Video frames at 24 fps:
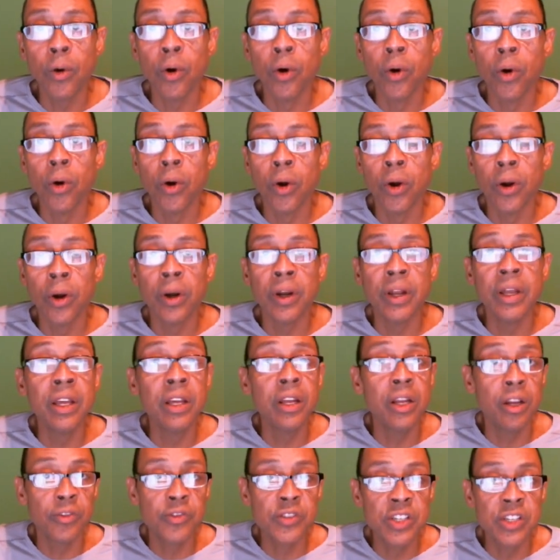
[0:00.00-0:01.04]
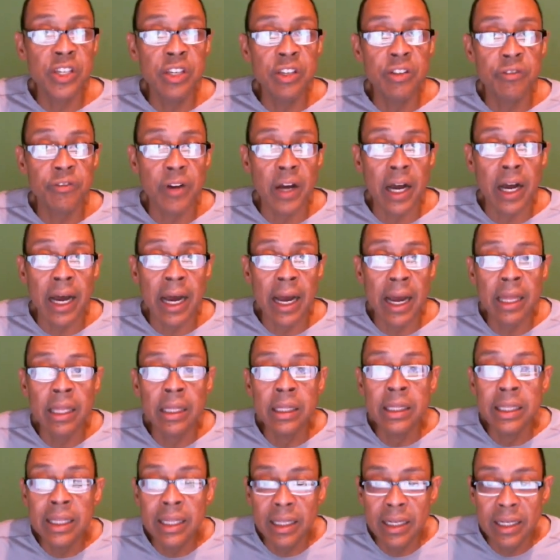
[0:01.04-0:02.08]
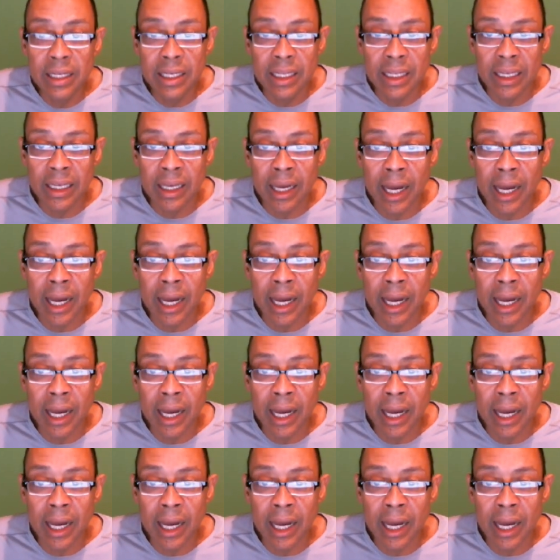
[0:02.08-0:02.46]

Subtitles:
or NFT-Fi lending